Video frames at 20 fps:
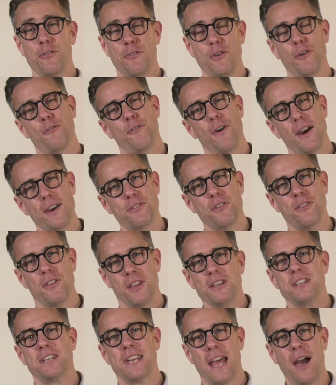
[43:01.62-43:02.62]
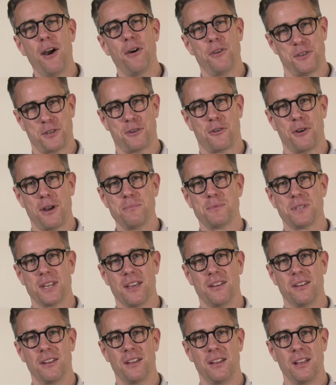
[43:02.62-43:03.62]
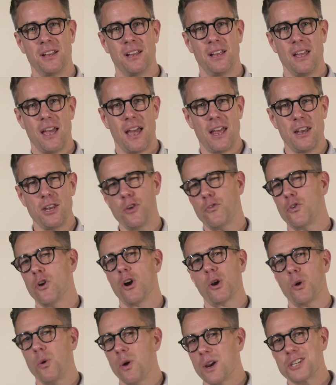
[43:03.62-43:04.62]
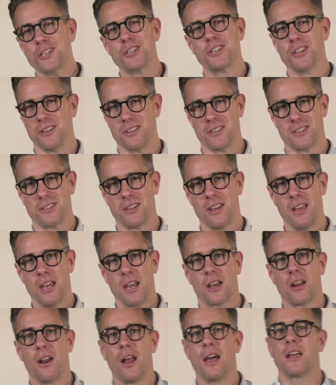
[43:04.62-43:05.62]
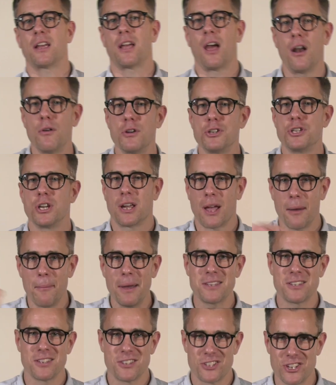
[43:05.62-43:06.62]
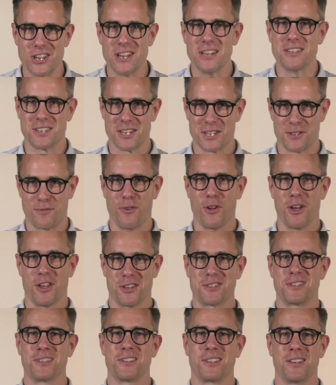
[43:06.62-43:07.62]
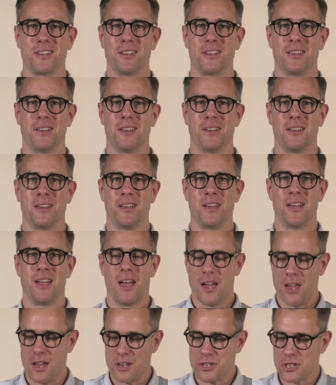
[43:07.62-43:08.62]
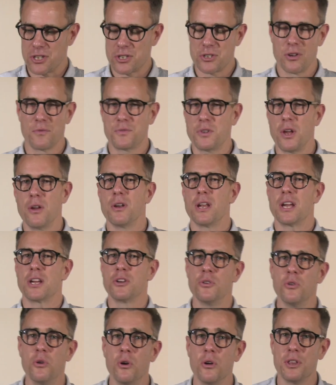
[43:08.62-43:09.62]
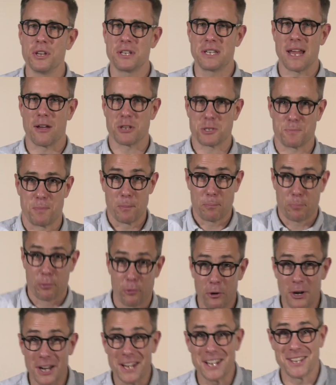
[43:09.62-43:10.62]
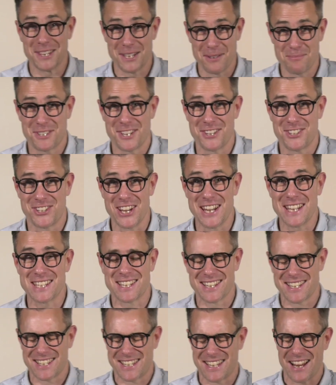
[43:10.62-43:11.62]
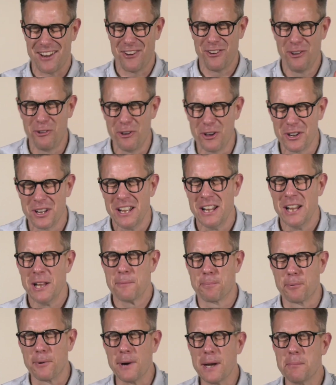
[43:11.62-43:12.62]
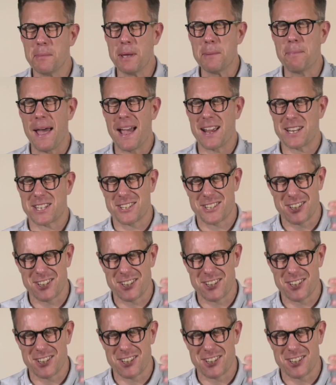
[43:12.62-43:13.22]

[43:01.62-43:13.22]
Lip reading: of your faith and then doubt has creeped in and you've got questions. Can I encourage you? Come back to Jesus first. And just sort of don't ignore the doubts, but bring them to Jesus and say, Lord, bring me back to